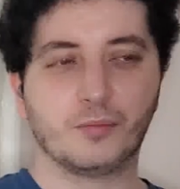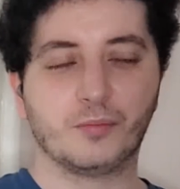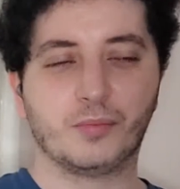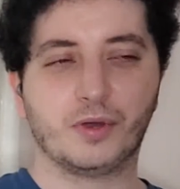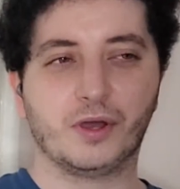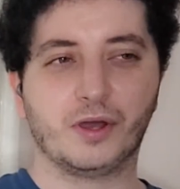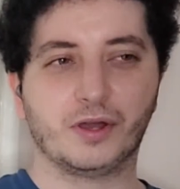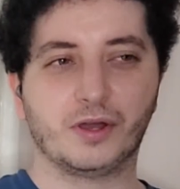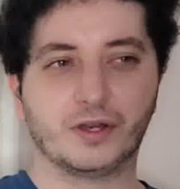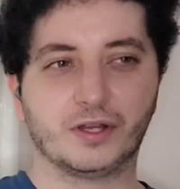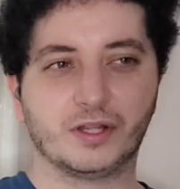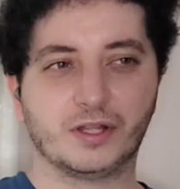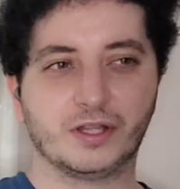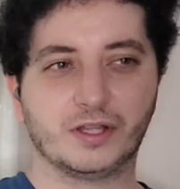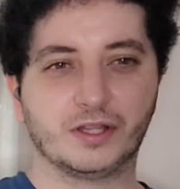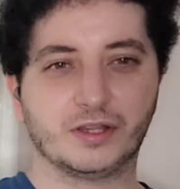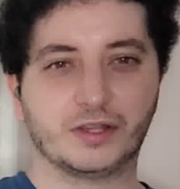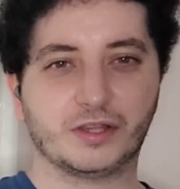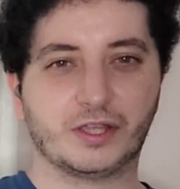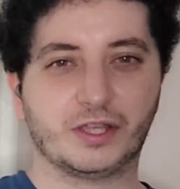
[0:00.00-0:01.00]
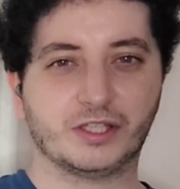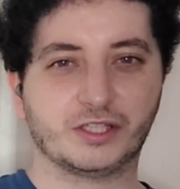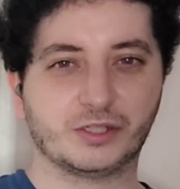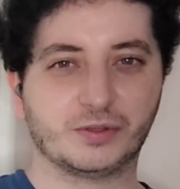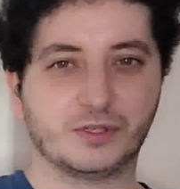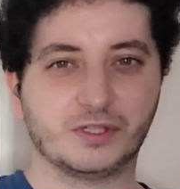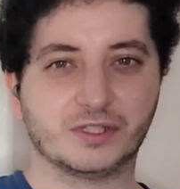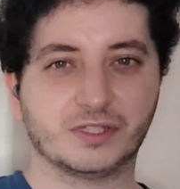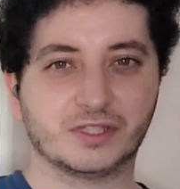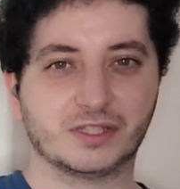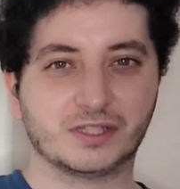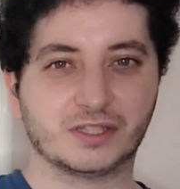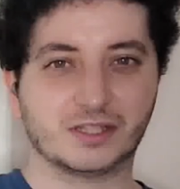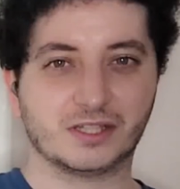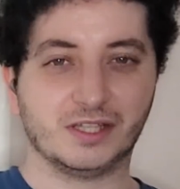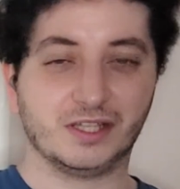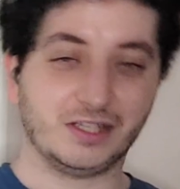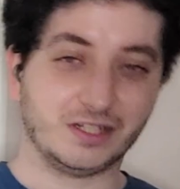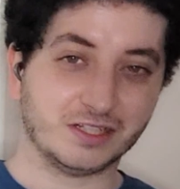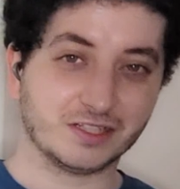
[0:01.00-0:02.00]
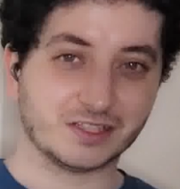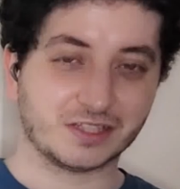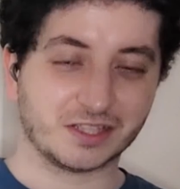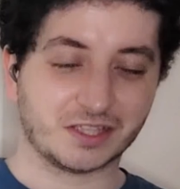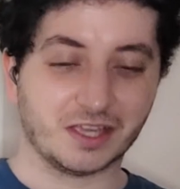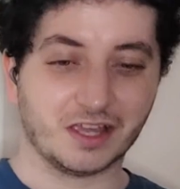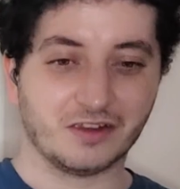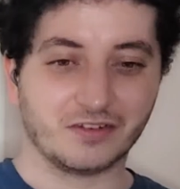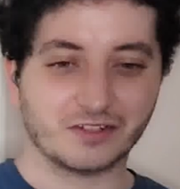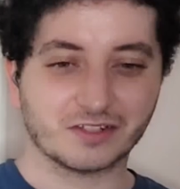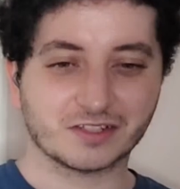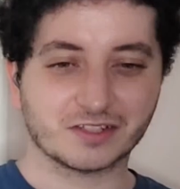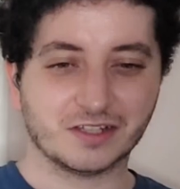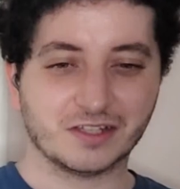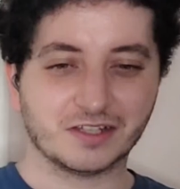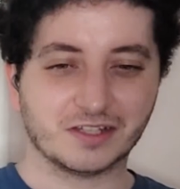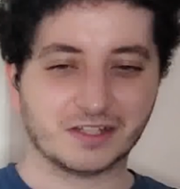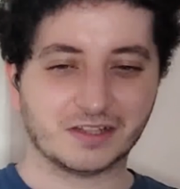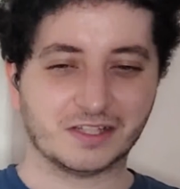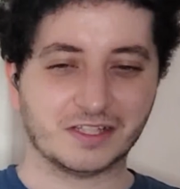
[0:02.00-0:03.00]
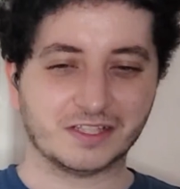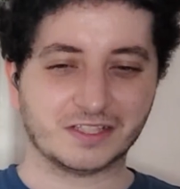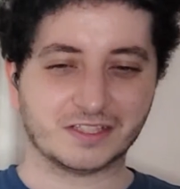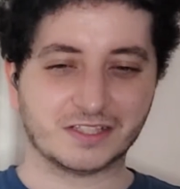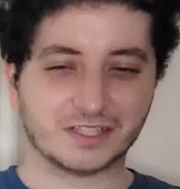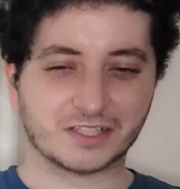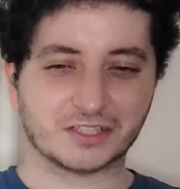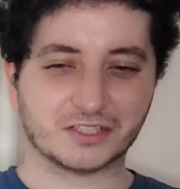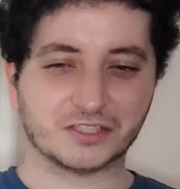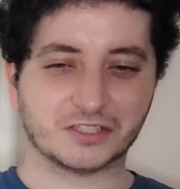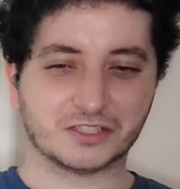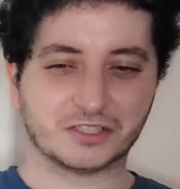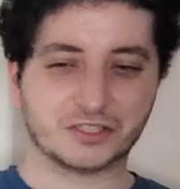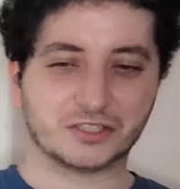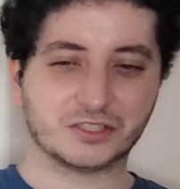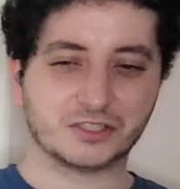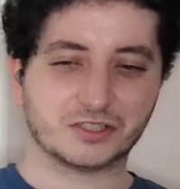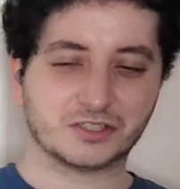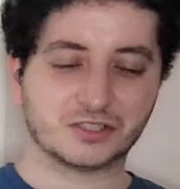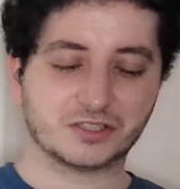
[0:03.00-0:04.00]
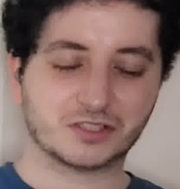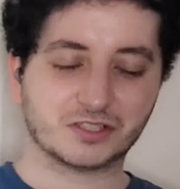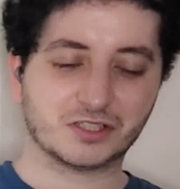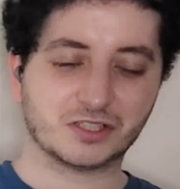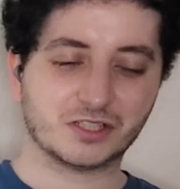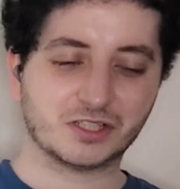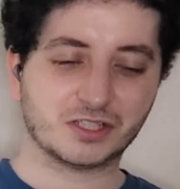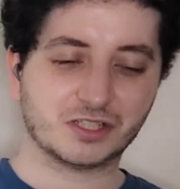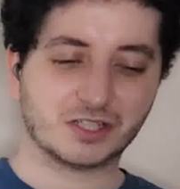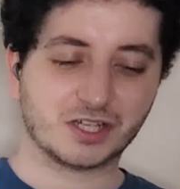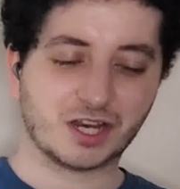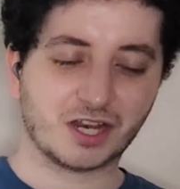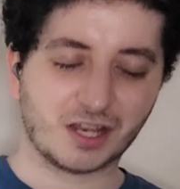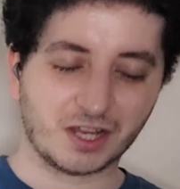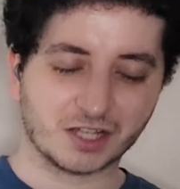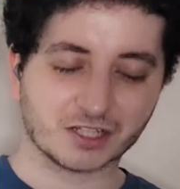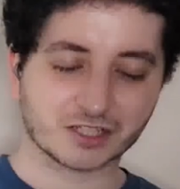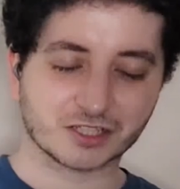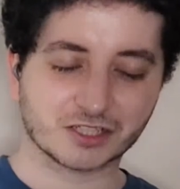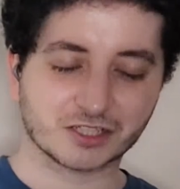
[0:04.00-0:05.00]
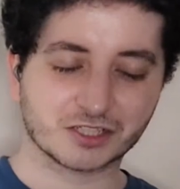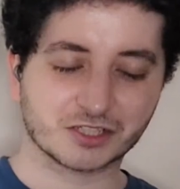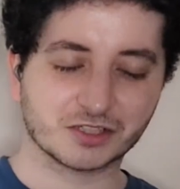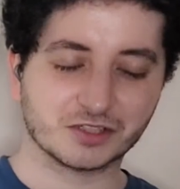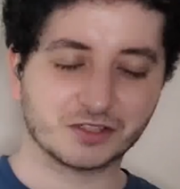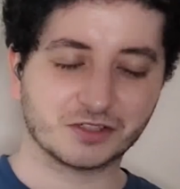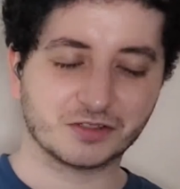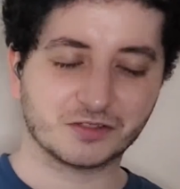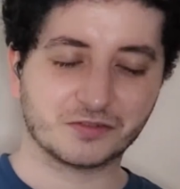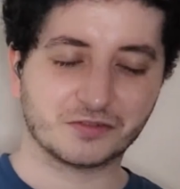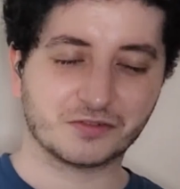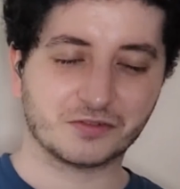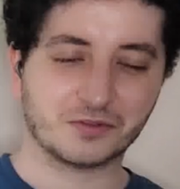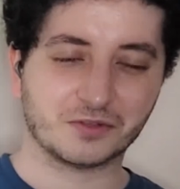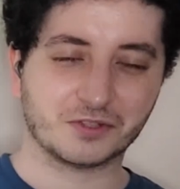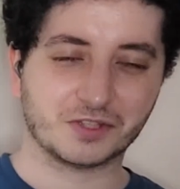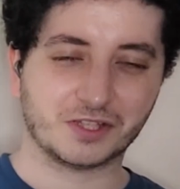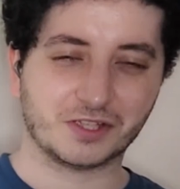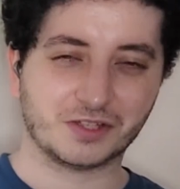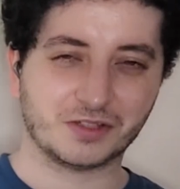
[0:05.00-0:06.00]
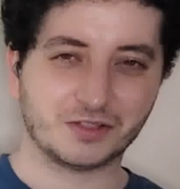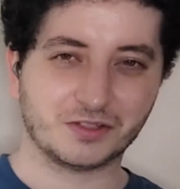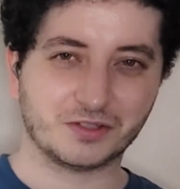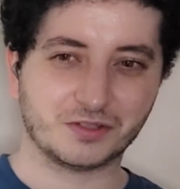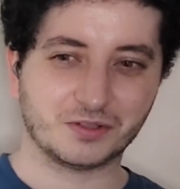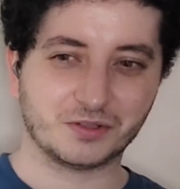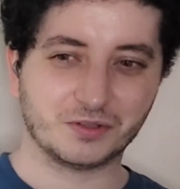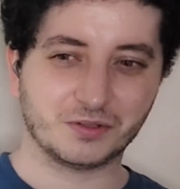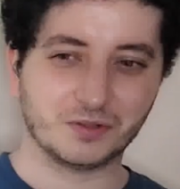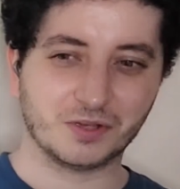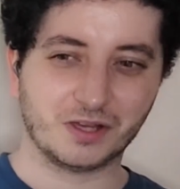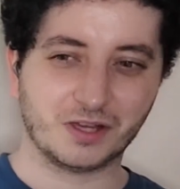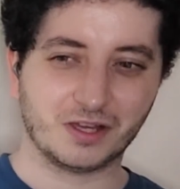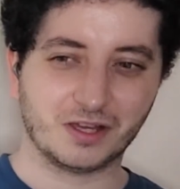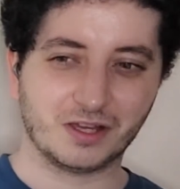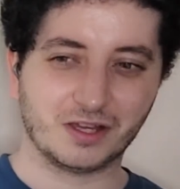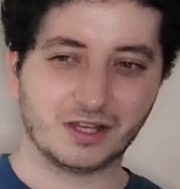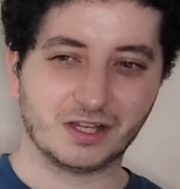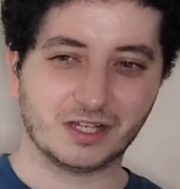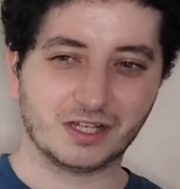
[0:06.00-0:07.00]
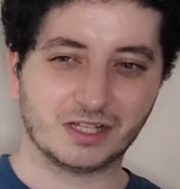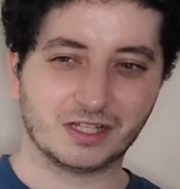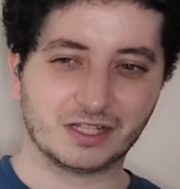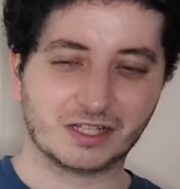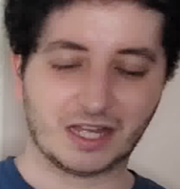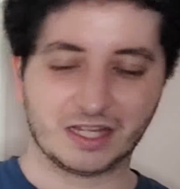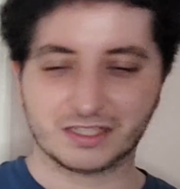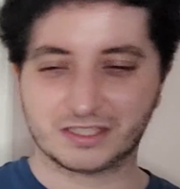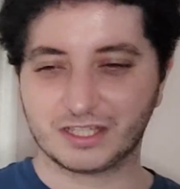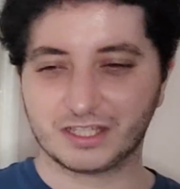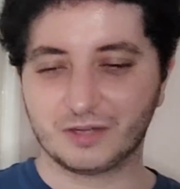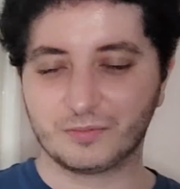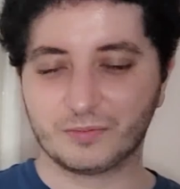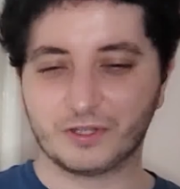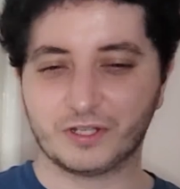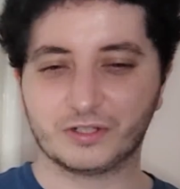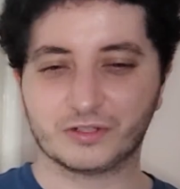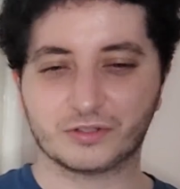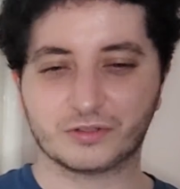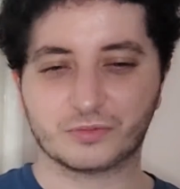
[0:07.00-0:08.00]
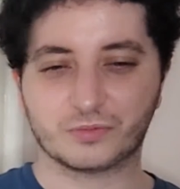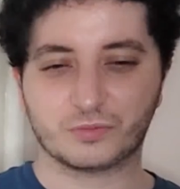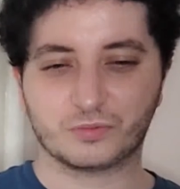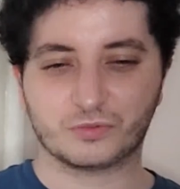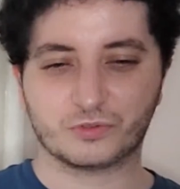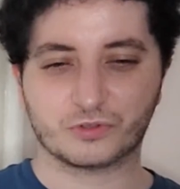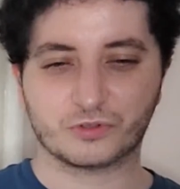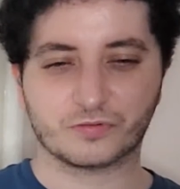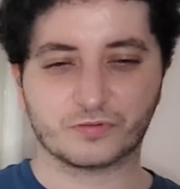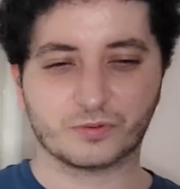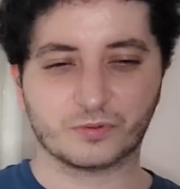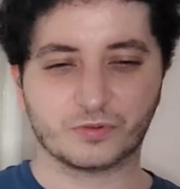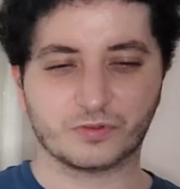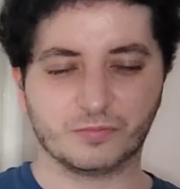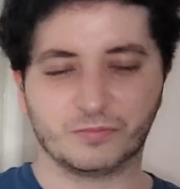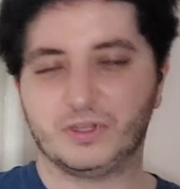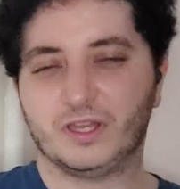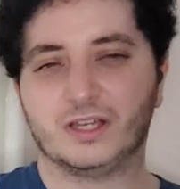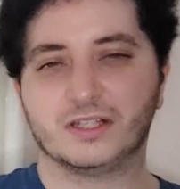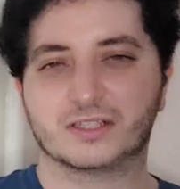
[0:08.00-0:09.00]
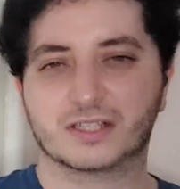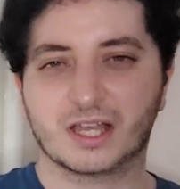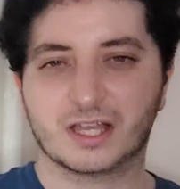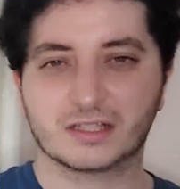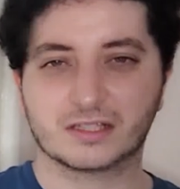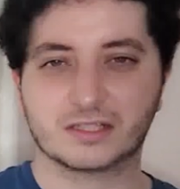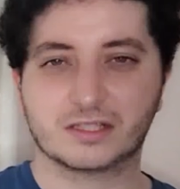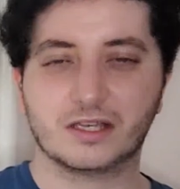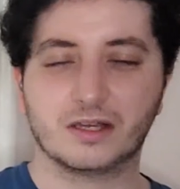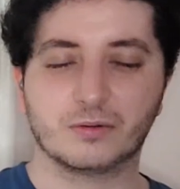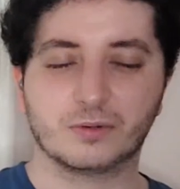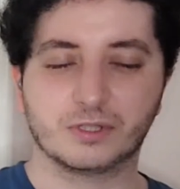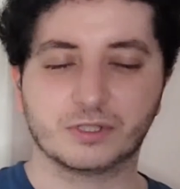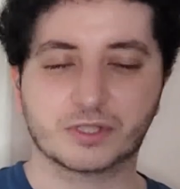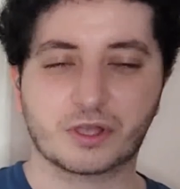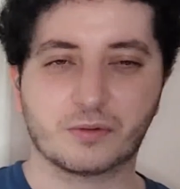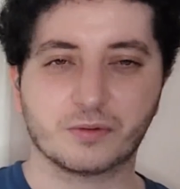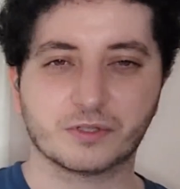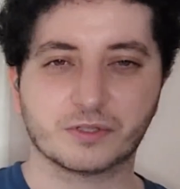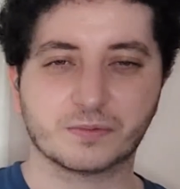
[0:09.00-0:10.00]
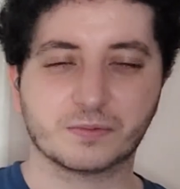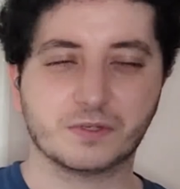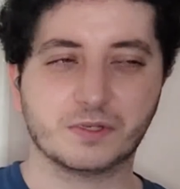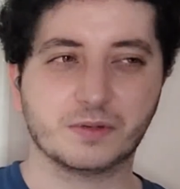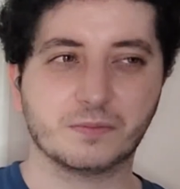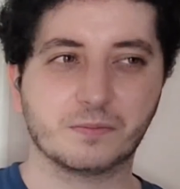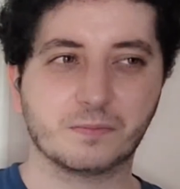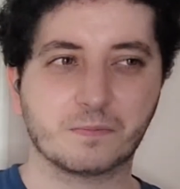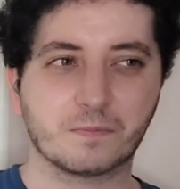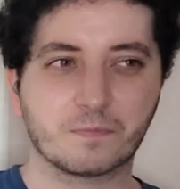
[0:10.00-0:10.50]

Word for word: But the issue is, it is the caring side. There's such a clutch for what they can do. Uh, Castiel being truthful with him, yeah, it's Castiel who's going to be.